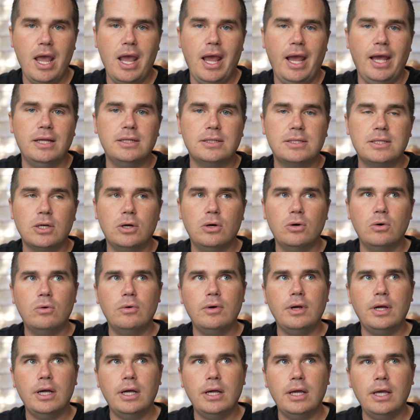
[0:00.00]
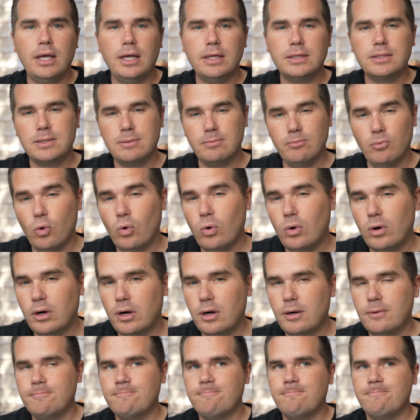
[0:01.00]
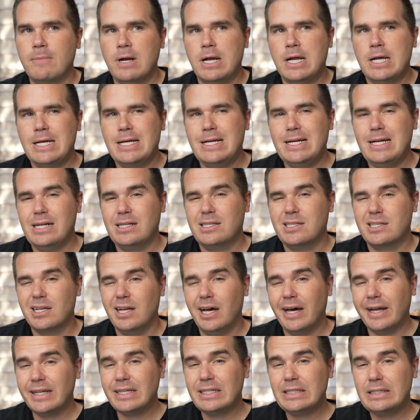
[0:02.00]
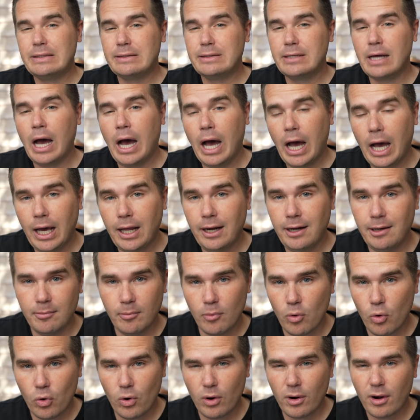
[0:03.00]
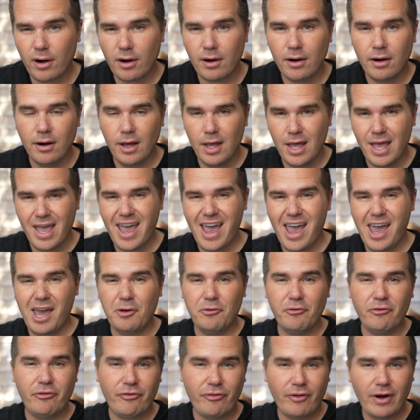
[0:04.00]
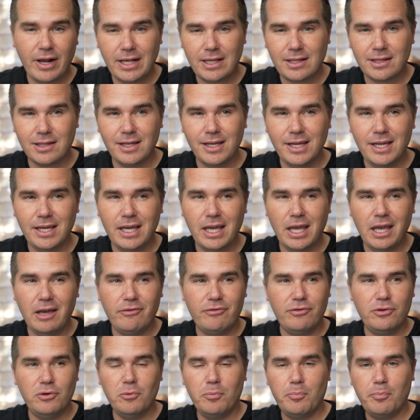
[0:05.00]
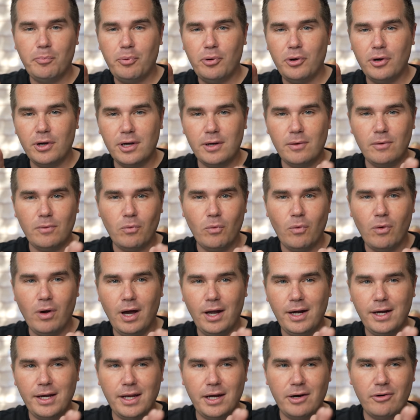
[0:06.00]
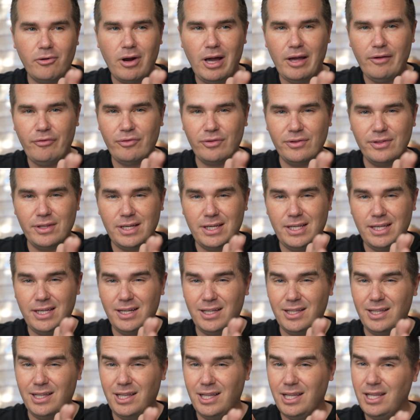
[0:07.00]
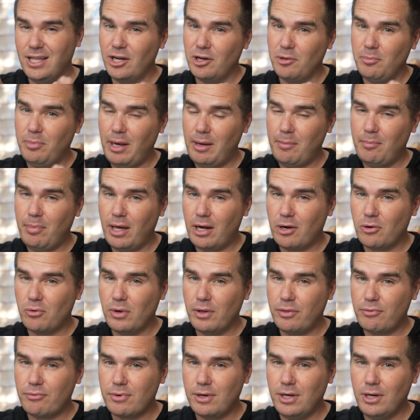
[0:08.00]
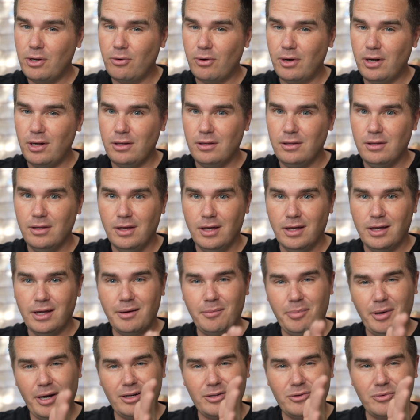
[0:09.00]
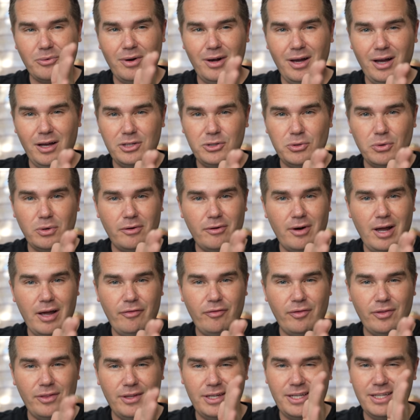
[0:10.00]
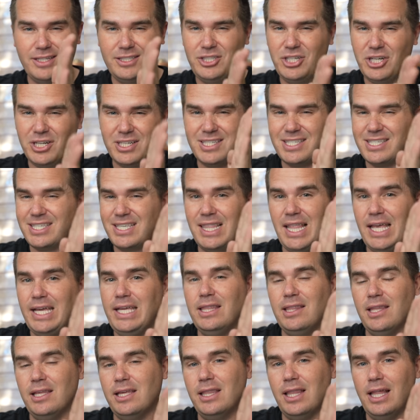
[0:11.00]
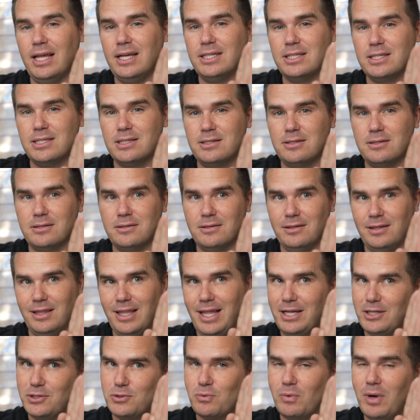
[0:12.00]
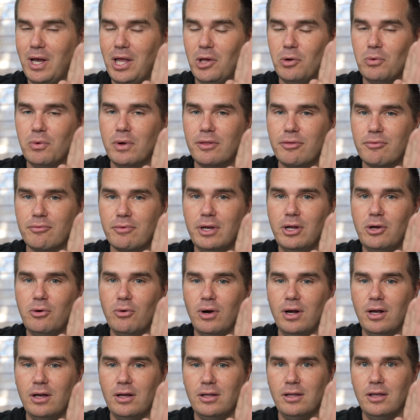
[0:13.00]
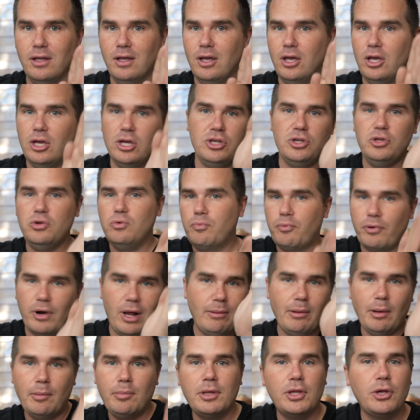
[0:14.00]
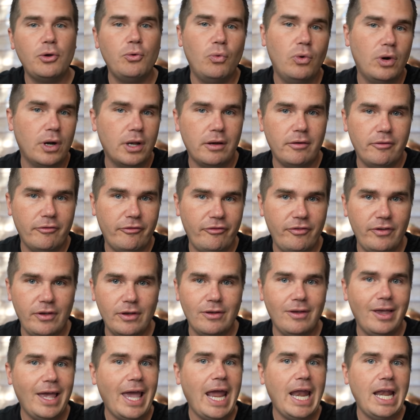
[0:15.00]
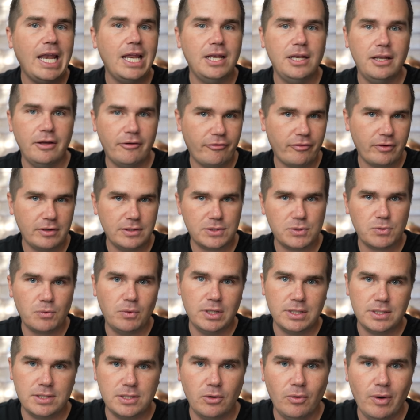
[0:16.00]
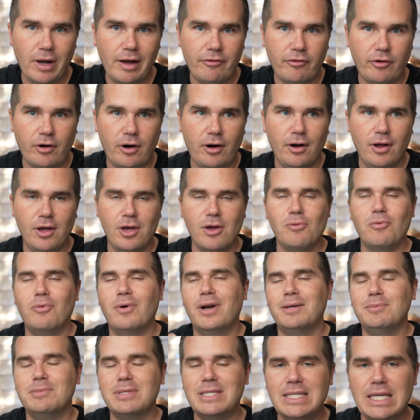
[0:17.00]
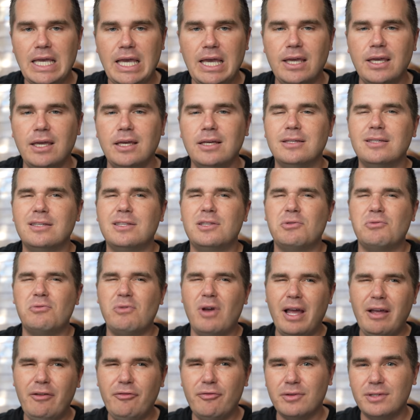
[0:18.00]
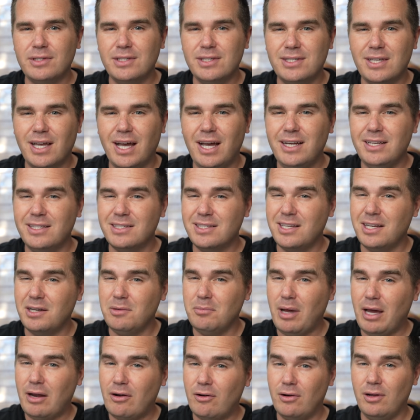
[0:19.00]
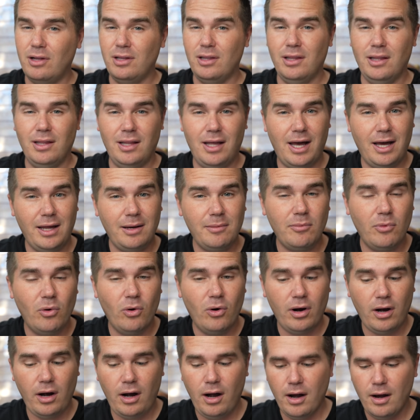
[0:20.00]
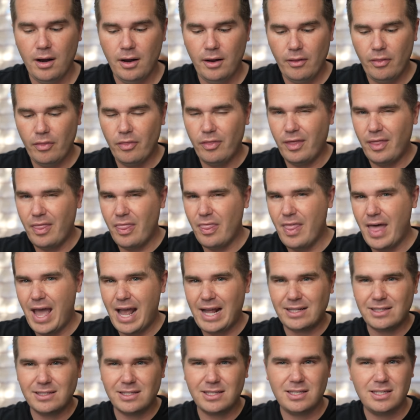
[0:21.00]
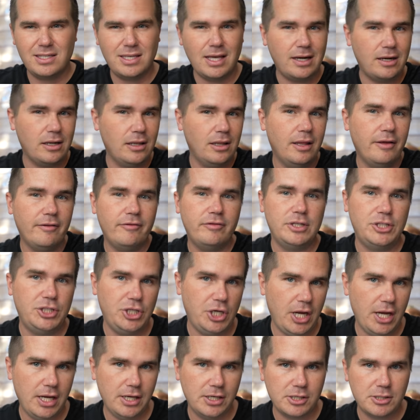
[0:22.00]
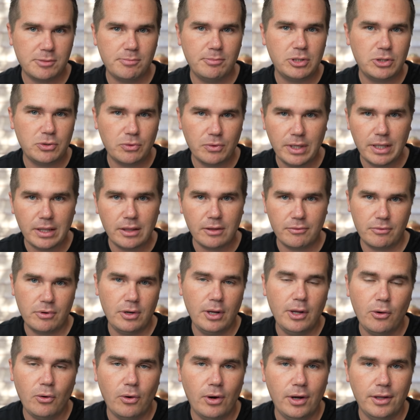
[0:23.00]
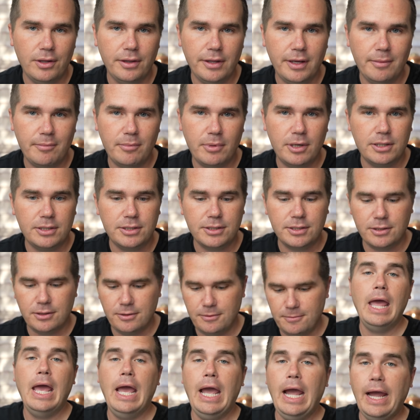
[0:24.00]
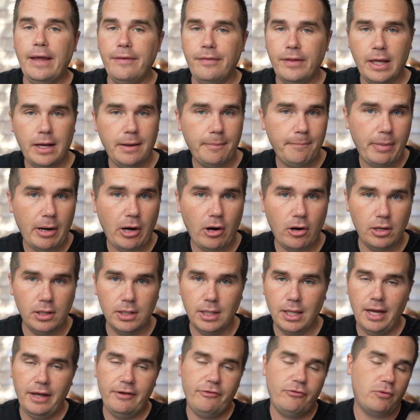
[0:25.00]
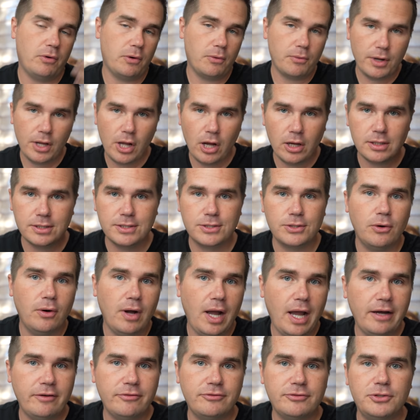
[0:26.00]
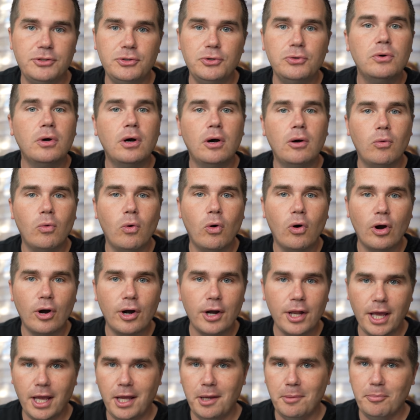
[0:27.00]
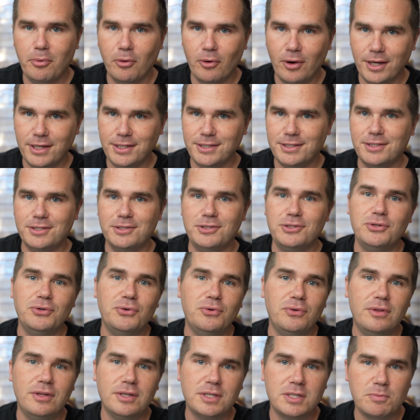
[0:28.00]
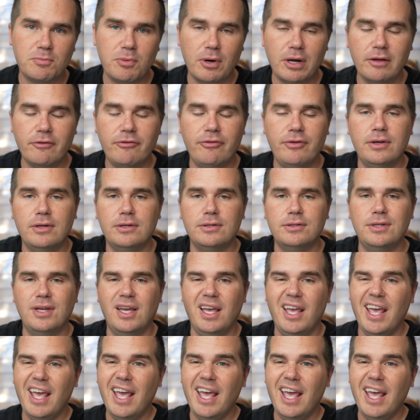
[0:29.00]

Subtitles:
And so it's more, it's not a ton more, and frankly, if you put one in a rifle that did a little bit better with recoil compared to a rifle that did just slightly less well with recoil, you probably wouldn't feel any difference whatsoever. What I'm saying is the rifle design is going to matter a lot more than that subtle of a change between the recoil numbers. And then barrel life, where we also have to award a point to the Springfield.